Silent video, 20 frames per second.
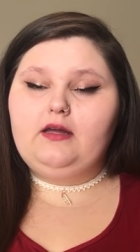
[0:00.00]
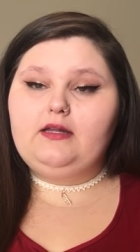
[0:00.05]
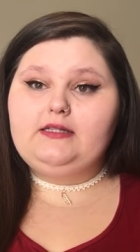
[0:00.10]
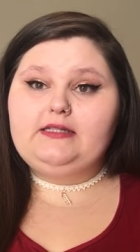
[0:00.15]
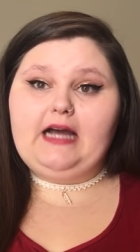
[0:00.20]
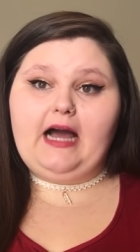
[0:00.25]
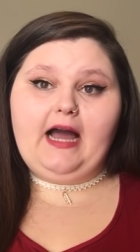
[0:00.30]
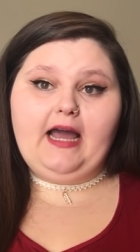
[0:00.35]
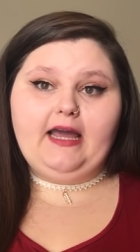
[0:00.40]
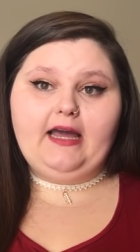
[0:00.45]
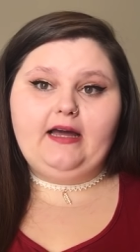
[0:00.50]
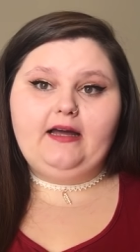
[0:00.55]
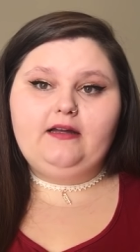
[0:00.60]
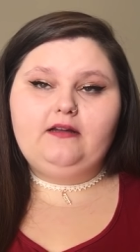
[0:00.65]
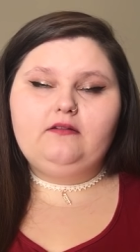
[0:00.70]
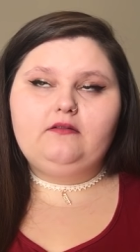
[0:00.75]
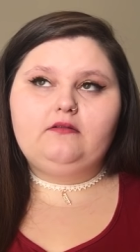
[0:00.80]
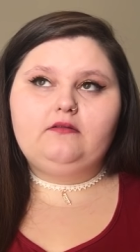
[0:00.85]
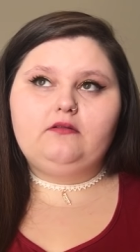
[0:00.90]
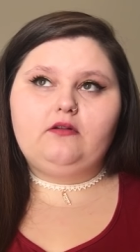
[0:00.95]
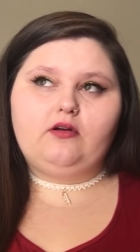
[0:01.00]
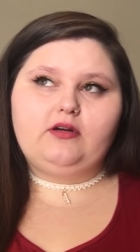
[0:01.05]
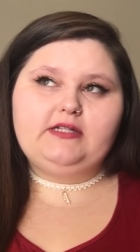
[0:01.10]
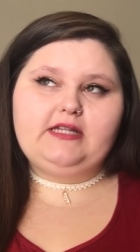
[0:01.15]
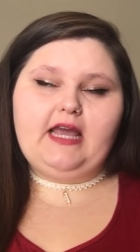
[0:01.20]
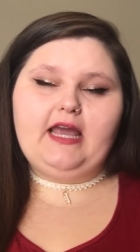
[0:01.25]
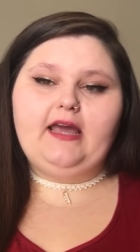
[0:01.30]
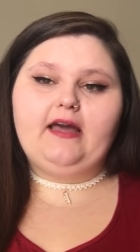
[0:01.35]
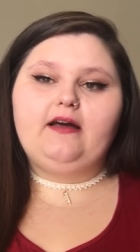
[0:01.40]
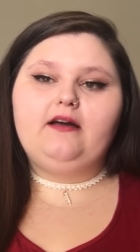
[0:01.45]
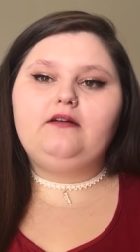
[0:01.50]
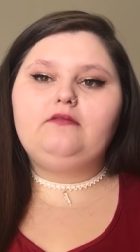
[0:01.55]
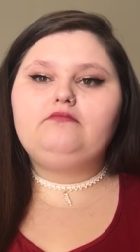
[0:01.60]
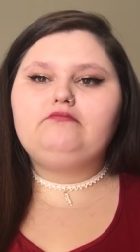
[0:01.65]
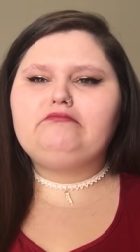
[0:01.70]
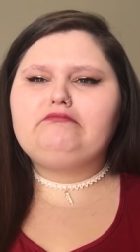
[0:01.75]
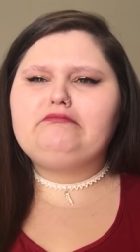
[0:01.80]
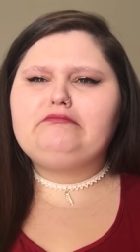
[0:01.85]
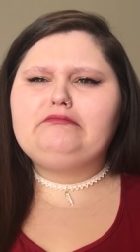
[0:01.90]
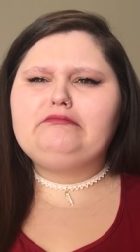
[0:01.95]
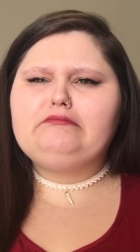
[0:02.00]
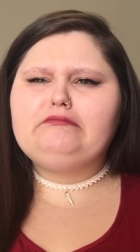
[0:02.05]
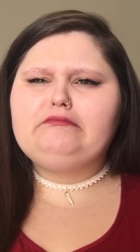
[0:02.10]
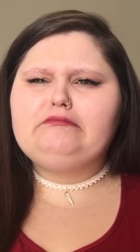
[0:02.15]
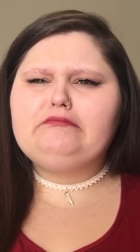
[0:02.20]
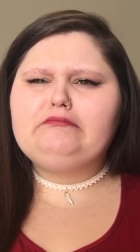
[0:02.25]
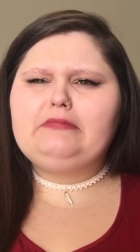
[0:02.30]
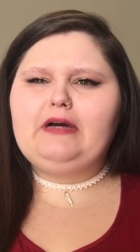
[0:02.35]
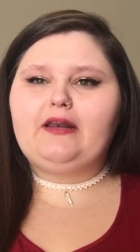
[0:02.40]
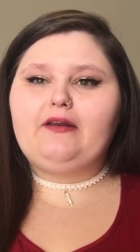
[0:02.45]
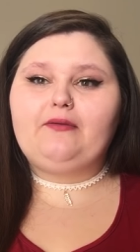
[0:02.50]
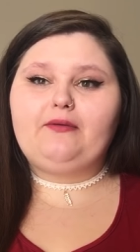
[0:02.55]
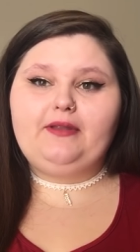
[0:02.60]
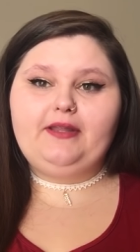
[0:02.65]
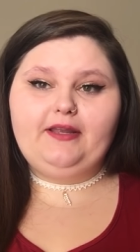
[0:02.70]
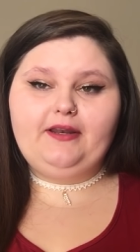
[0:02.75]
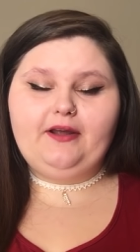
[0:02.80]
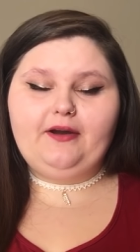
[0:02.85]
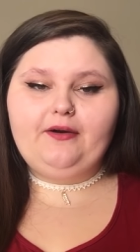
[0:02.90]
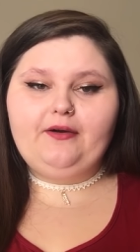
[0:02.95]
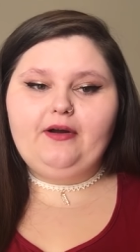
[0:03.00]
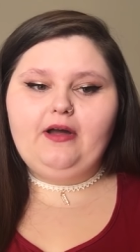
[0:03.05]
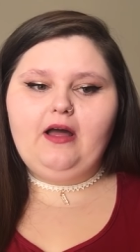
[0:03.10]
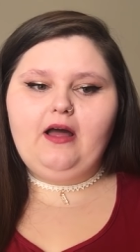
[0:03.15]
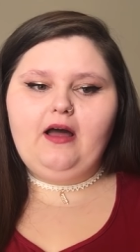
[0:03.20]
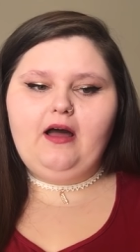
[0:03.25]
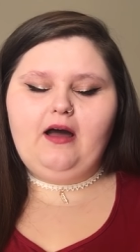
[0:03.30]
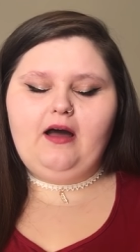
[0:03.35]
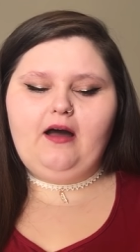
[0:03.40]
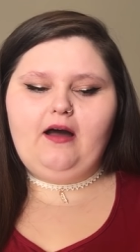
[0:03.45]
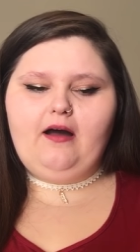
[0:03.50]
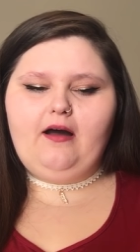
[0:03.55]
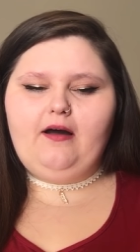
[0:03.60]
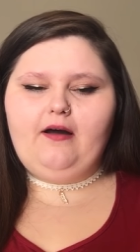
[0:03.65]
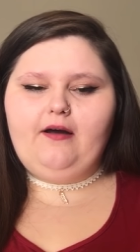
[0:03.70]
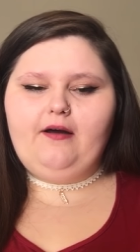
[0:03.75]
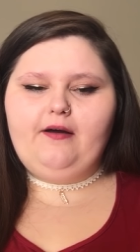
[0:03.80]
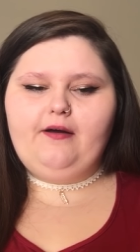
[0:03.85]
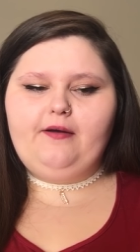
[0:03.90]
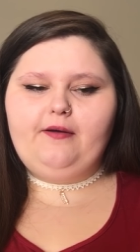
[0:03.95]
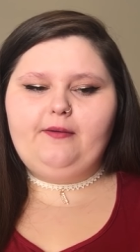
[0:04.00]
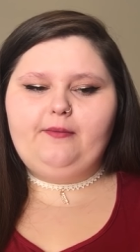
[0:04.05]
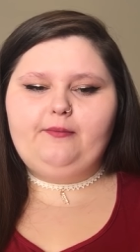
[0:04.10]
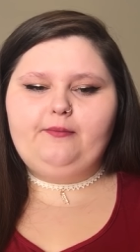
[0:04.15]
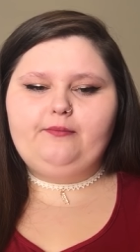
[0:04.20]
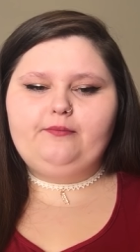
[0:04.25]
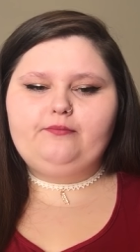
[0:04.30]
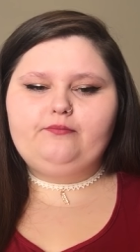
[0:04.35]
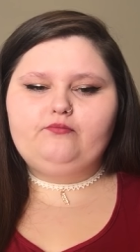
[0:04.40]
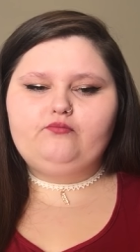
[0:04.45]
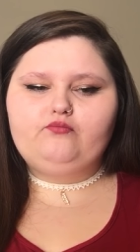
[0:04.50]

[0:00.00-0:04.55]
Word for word: Daya or Daya. I don't really know. Um,